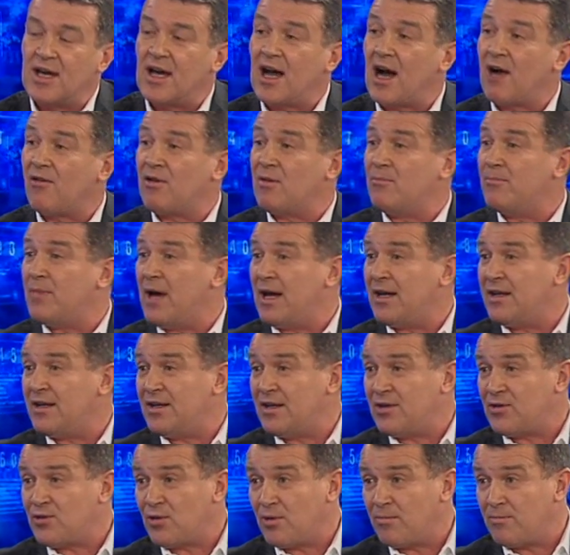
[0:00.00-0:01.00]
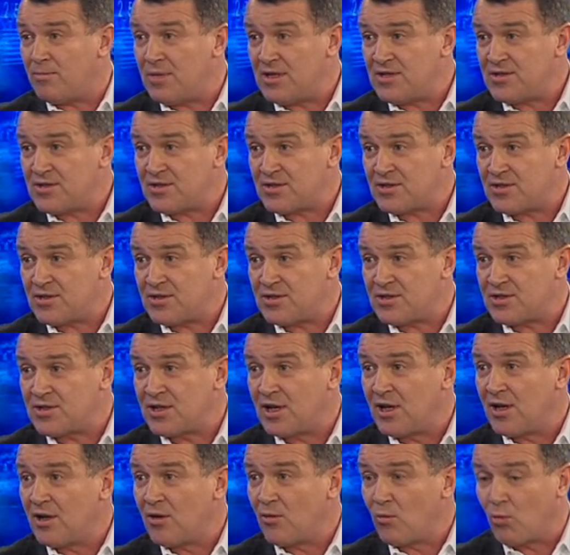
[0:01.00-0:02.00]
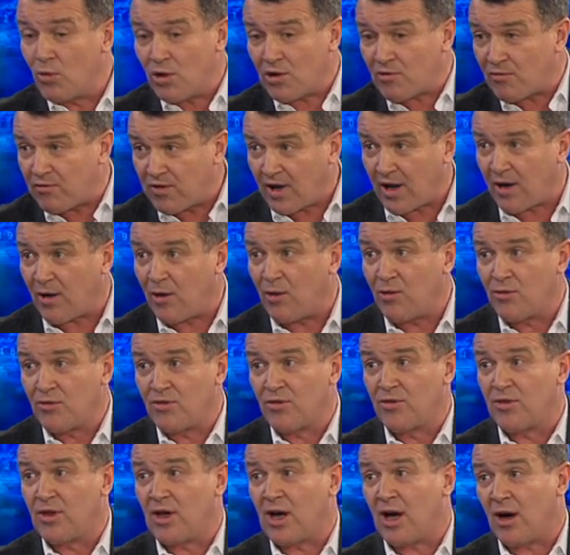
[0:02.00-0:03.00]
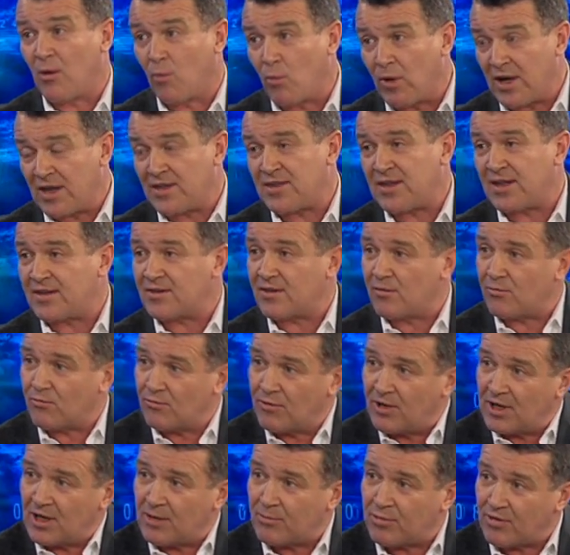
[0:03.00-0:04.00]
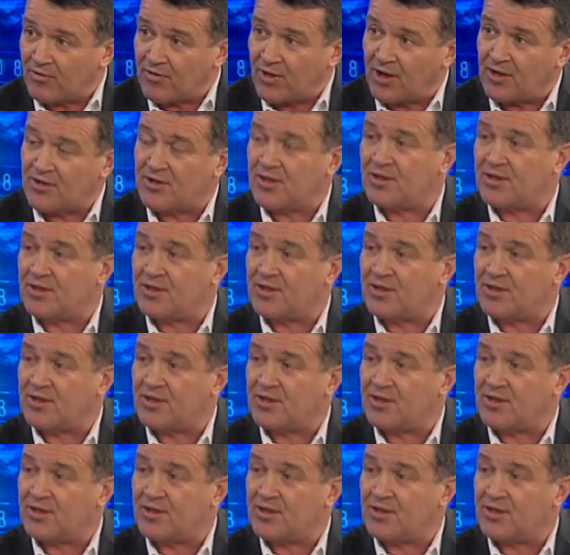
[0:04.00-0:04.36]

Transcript: are embedded into a business's workflow, we think that really provides a